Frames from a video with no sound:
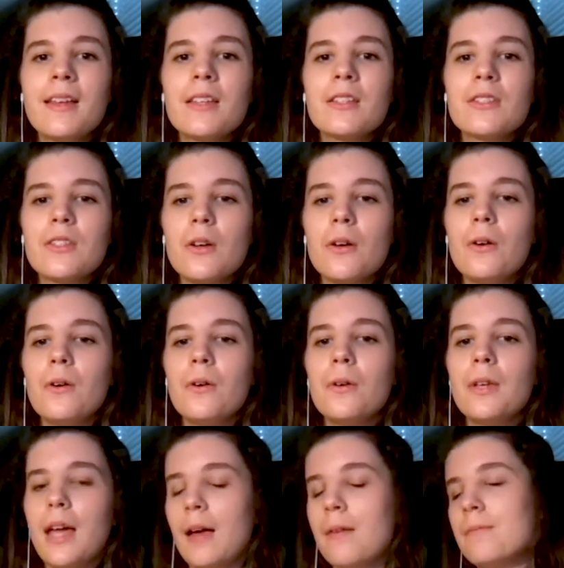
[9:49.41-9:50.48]
So
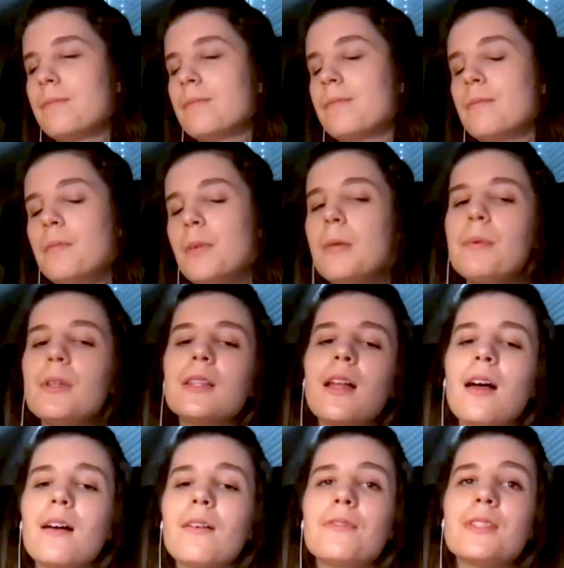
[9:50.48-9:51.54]
yeah, people
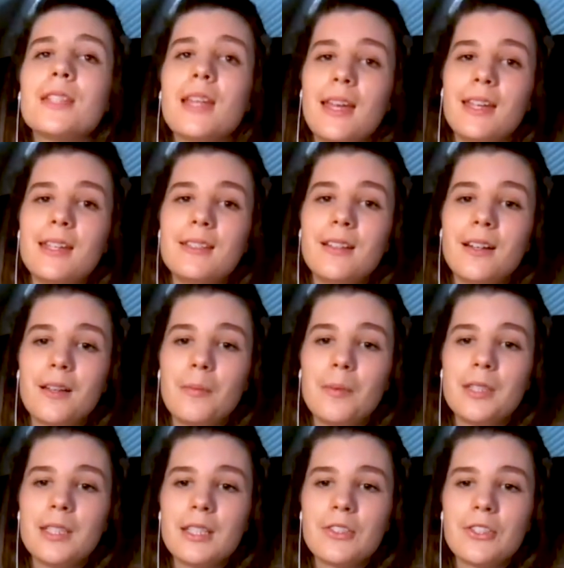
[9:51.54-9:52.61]
love to hate
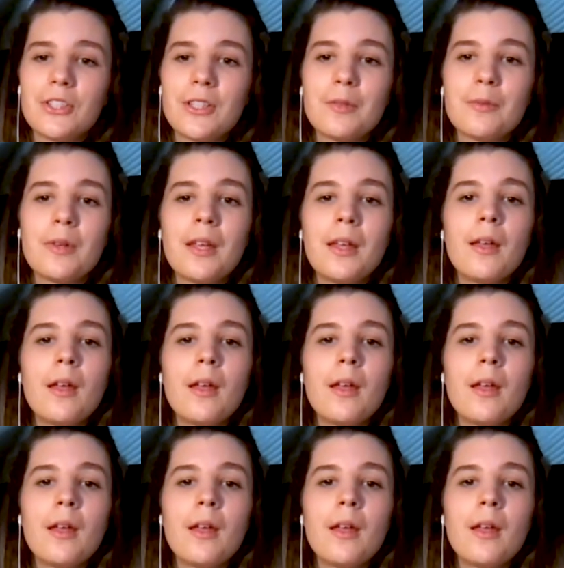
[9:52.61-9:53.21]
documentation.